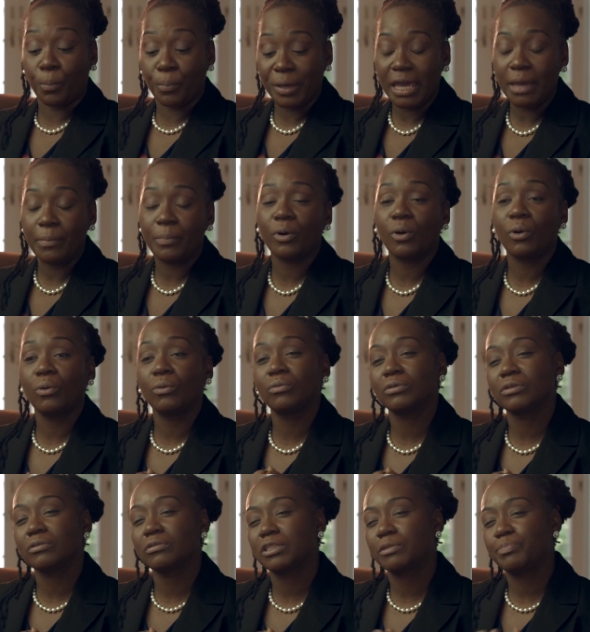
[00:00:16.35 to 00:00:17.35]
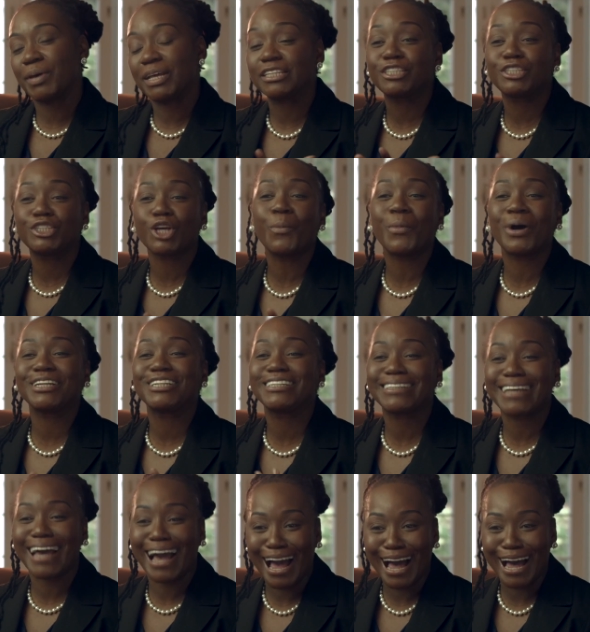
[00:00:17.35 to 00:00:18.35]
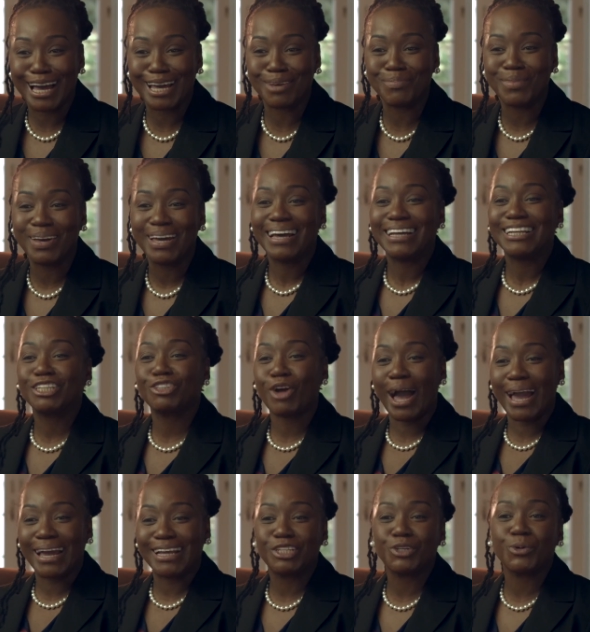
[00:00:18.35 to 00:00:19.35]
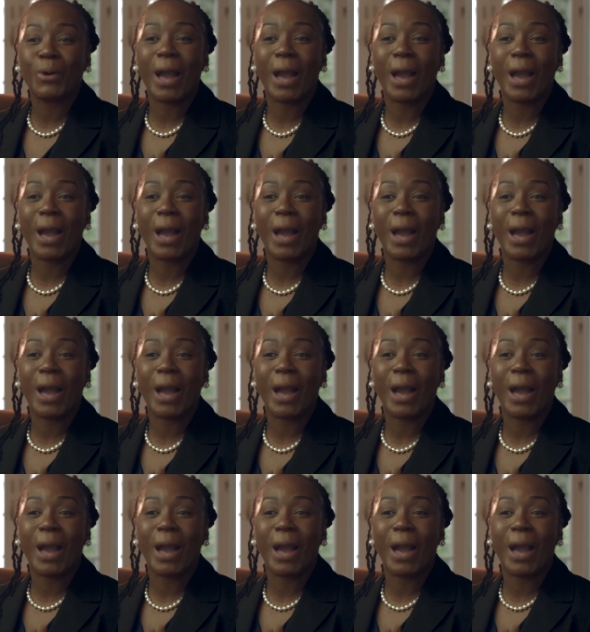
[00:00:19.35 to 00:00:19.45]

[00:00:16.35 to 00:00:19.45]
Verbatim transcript: People spend so much time trying to